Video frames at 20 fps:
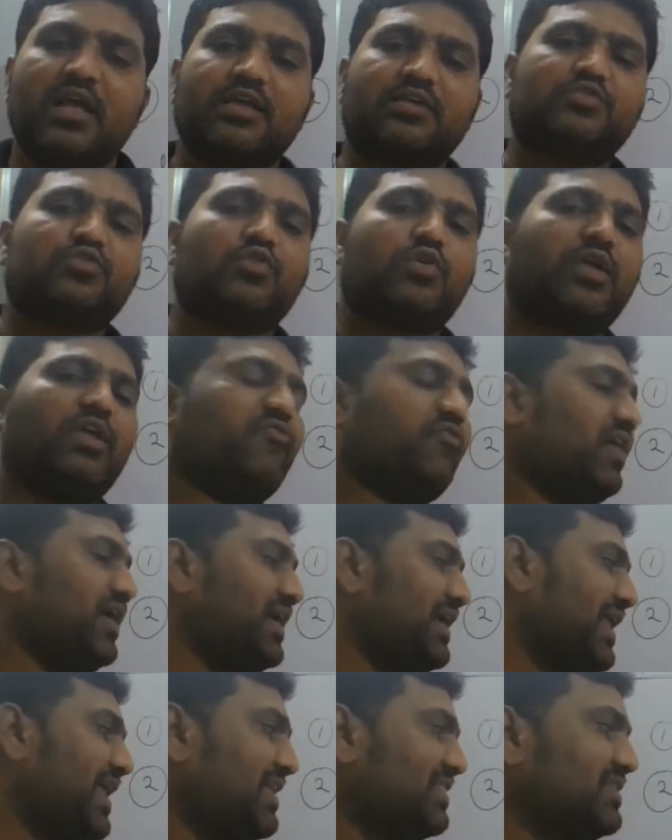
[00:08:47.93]
So if
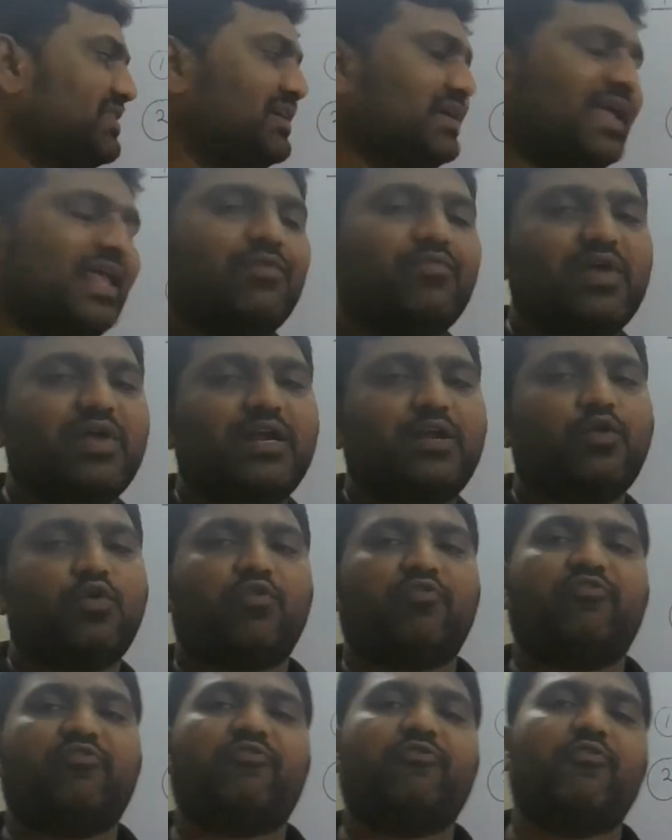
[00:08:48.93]
I take the derivative
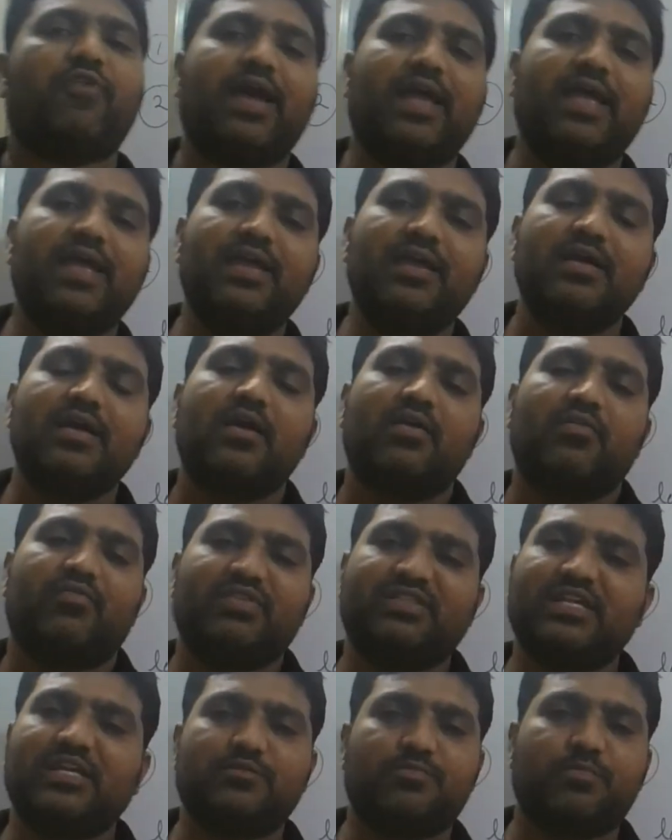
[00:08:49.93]
of y
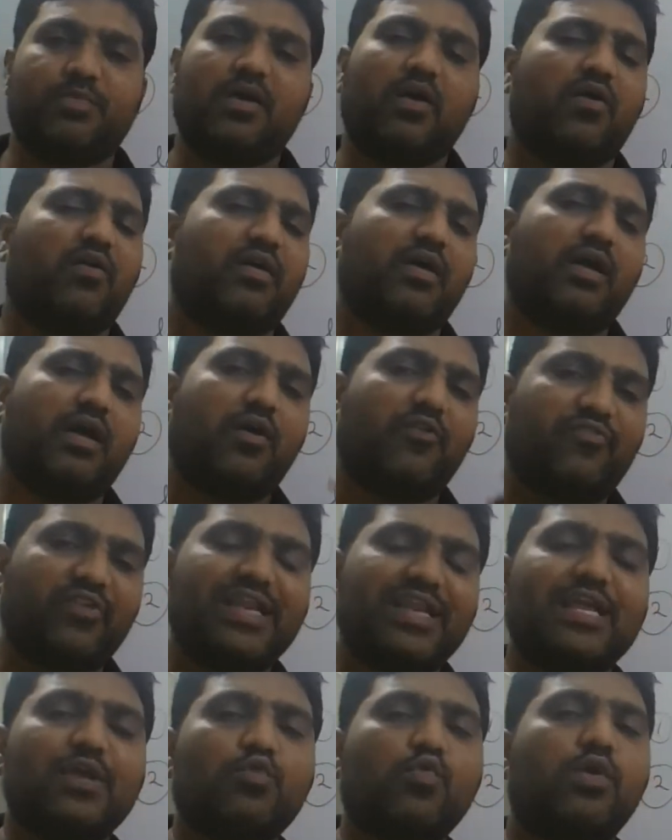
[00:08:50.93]
with of
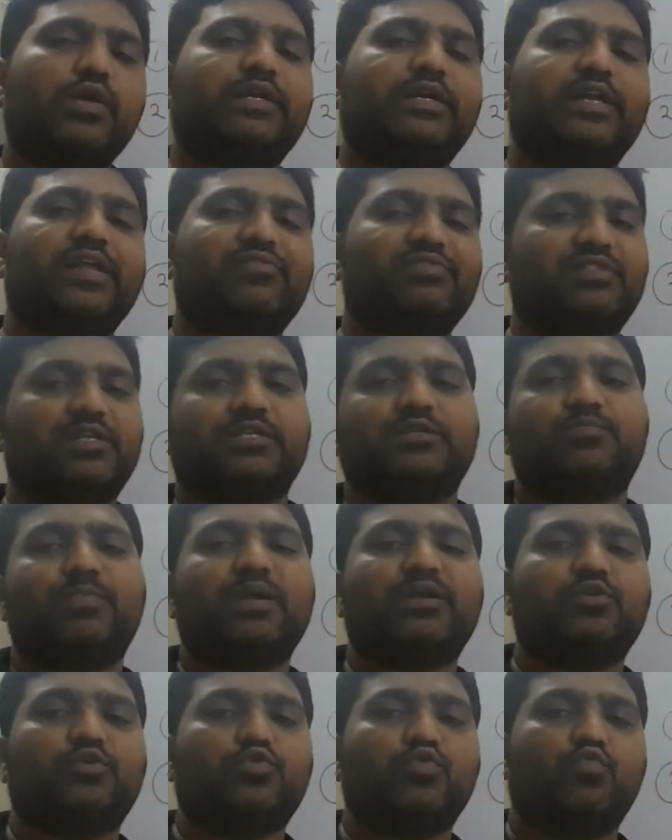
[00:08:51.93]
any quantity with
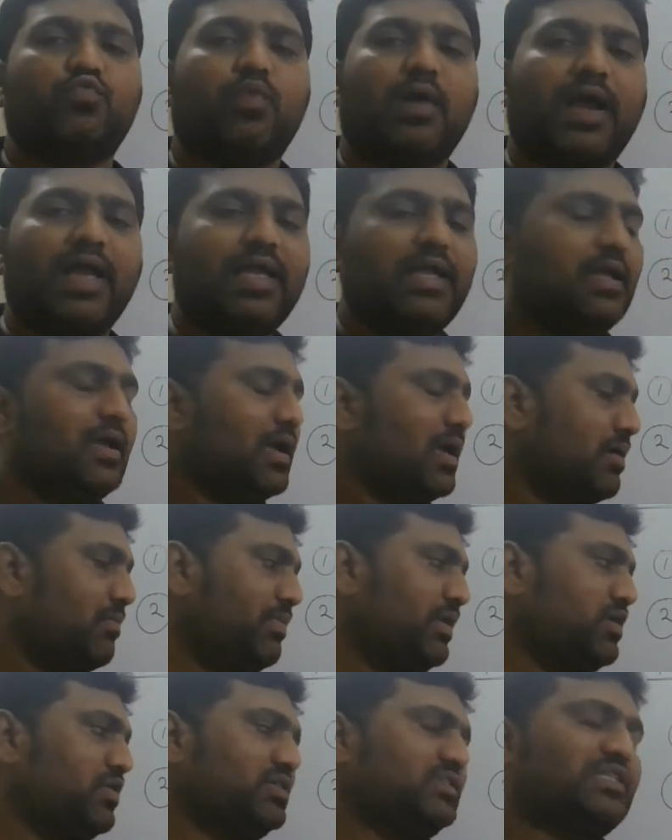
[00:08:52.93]
respect to y,
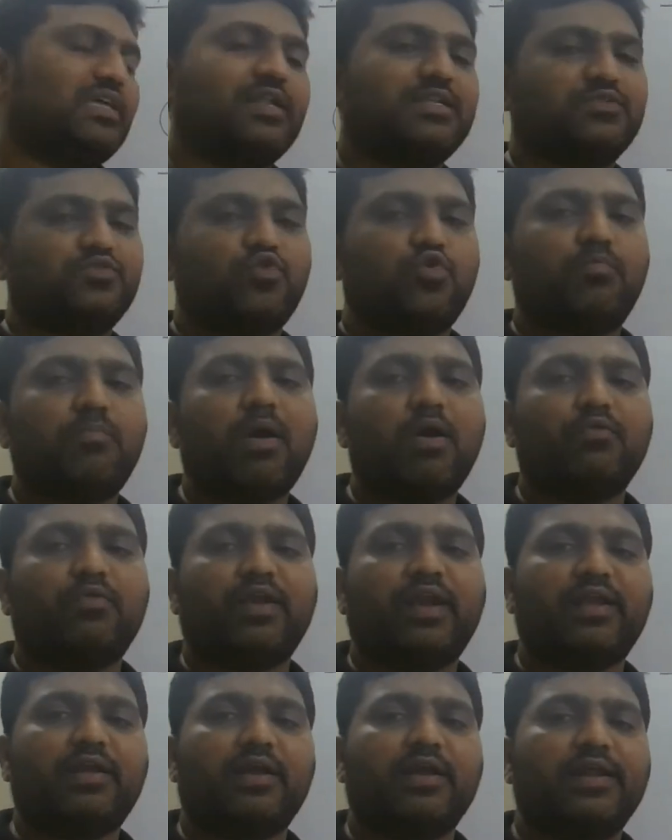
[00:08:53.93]
because there is no
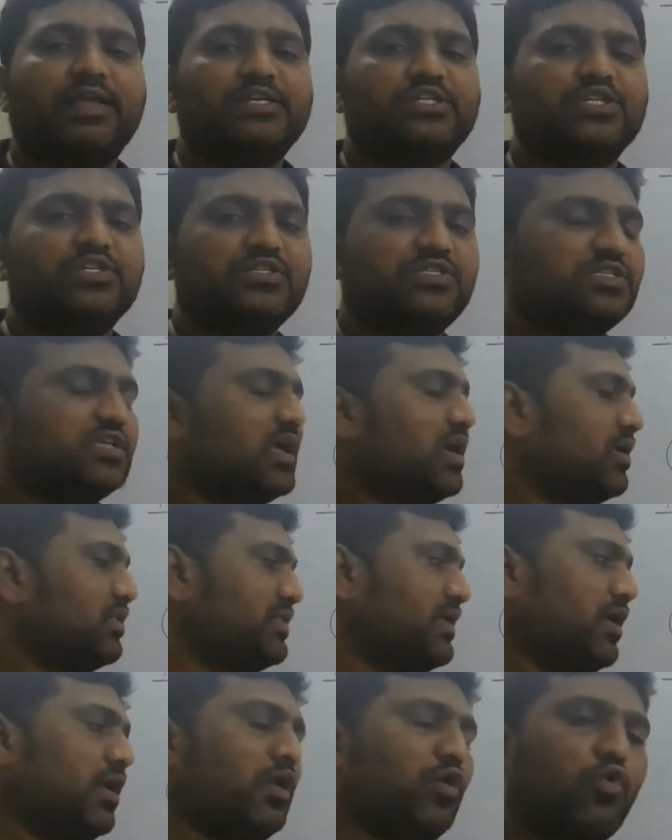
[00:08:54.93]
boundary conditions,
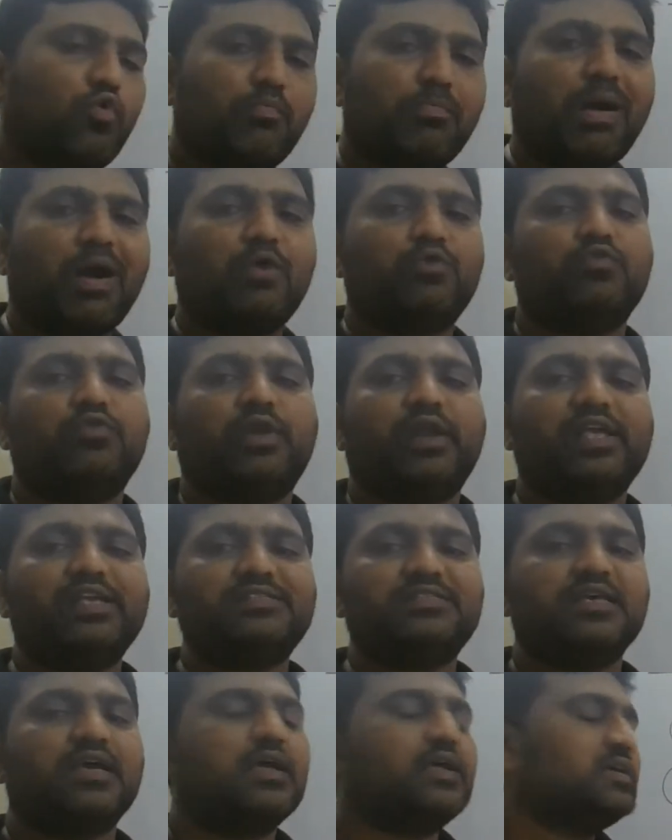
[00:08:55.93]
there are no
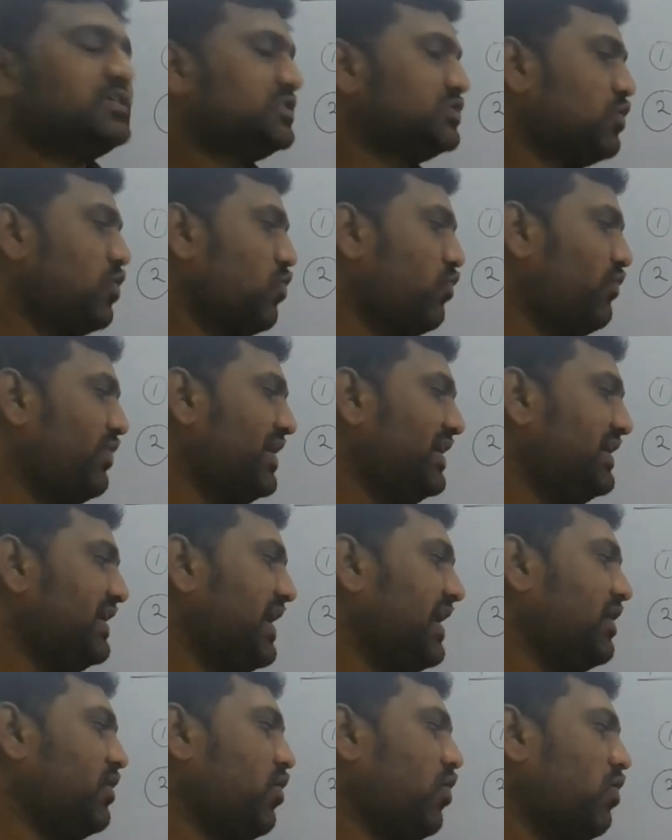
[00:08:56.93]
boundaries, so we
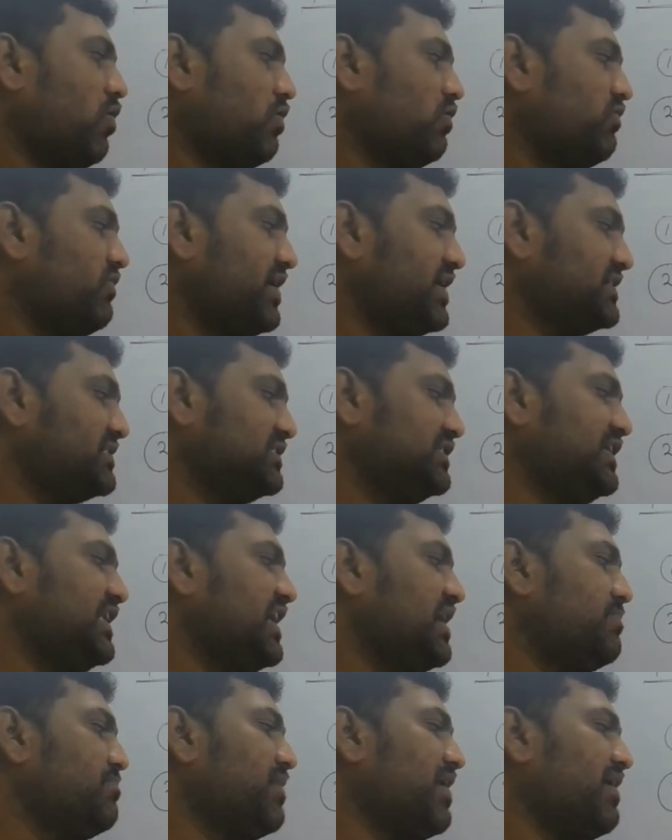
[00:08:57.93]
take always
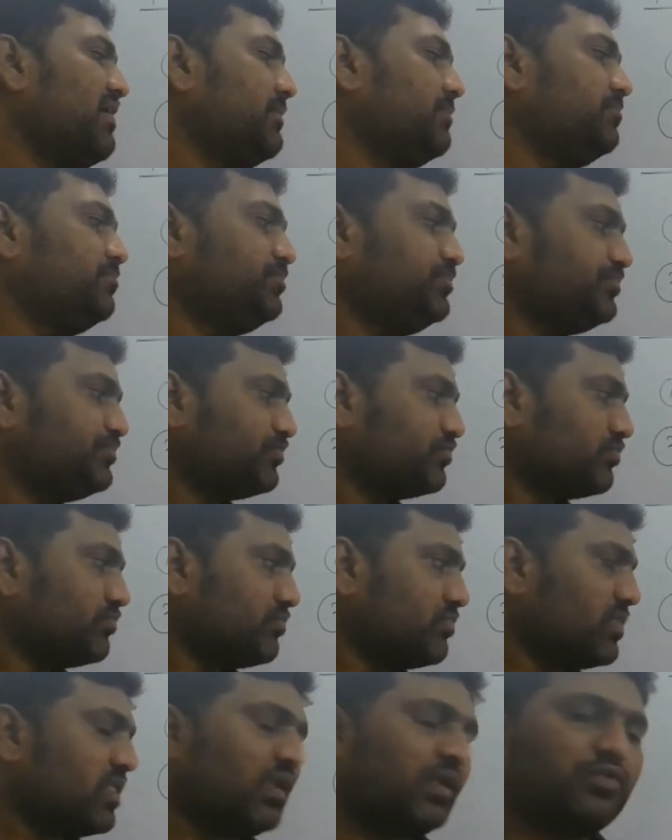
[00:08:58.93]
d by
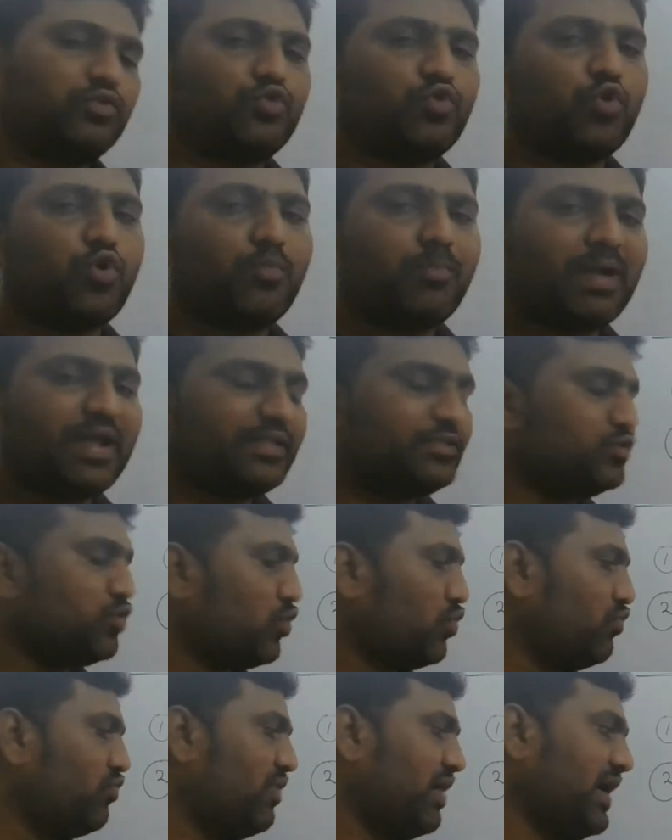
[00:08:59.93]
dou
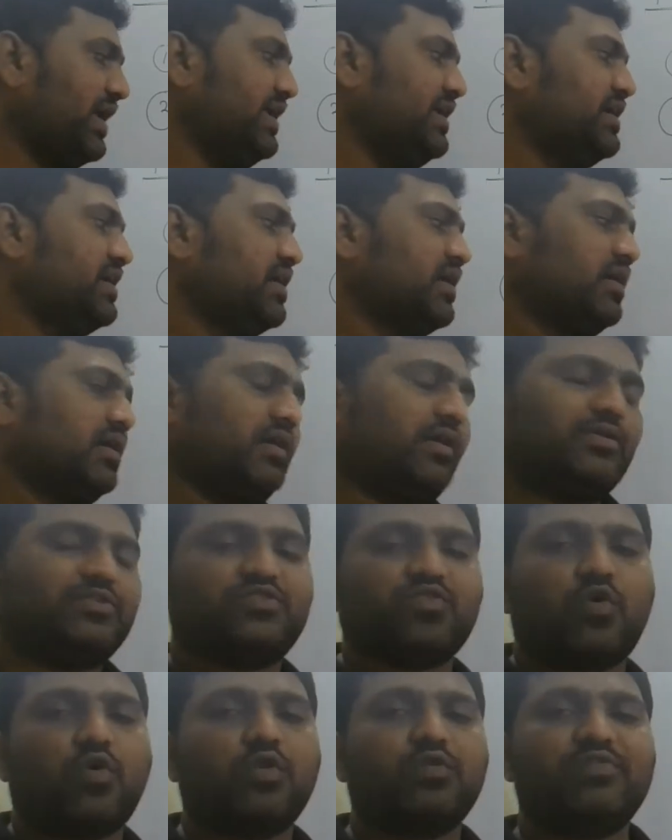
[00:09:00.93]
y
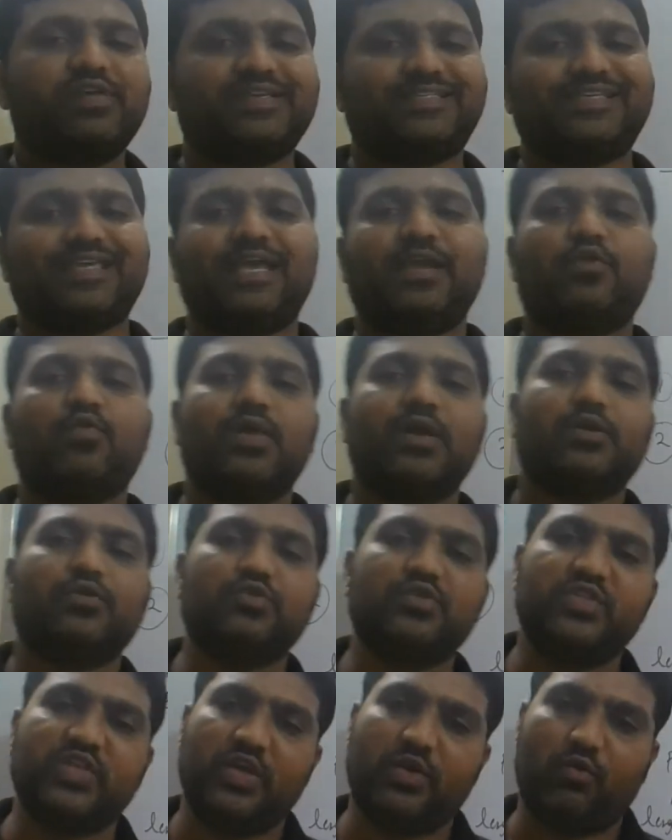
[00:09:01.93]
is always equal
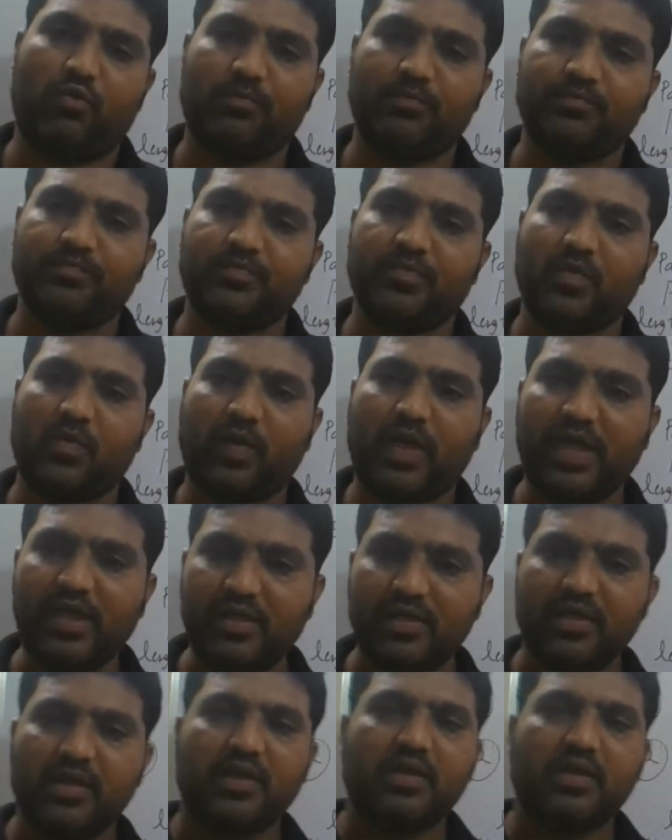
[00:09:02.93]
to 0. Okay,